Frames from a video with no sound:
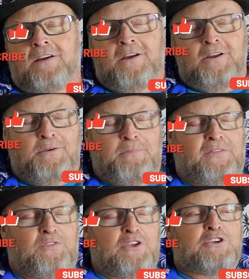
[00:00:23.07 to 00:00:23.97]
to make
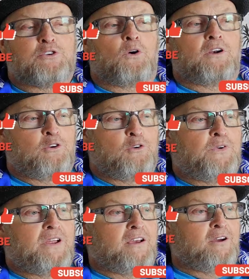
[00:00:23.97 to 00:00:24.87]
this short little
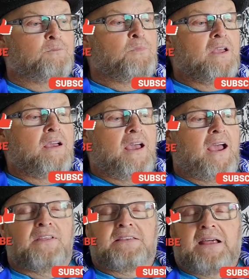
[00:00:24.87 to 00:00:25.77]
video.
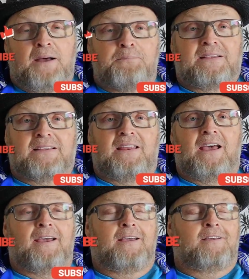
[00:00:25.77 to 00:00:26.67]
And the topic
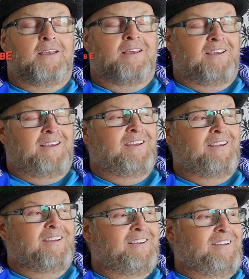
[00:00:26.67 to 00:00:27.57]
today
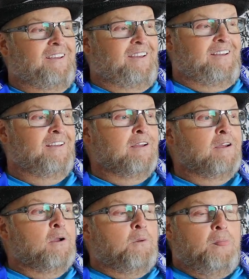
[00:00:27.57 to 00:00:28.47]

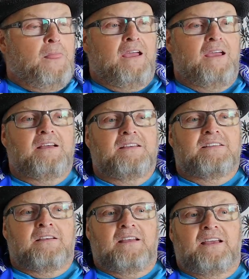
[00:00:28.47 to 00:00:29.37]

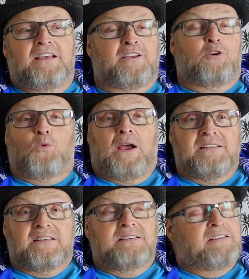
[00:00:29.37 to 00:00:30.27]
is it
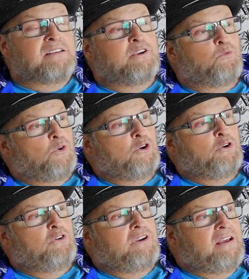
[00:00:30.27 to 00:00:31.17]
racist? Is it
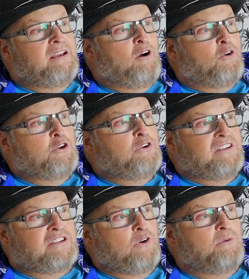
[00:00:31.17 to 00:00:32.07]
rude? Are you
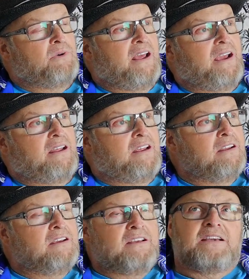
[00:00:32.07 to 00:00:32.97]
discriminating?
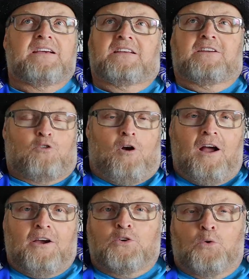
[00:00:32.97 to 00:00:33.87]
Is it
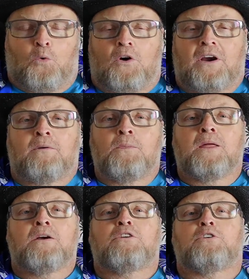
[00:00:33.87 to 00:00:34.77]
derogatory
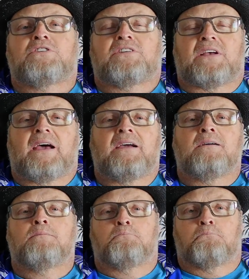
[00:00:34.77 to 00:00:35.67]
to say
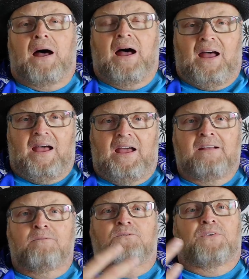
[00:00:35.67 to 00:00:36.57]
my
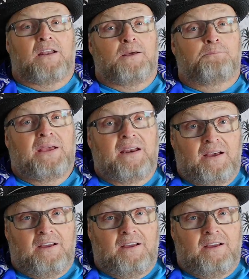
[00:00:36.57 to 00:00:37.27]
Filipina?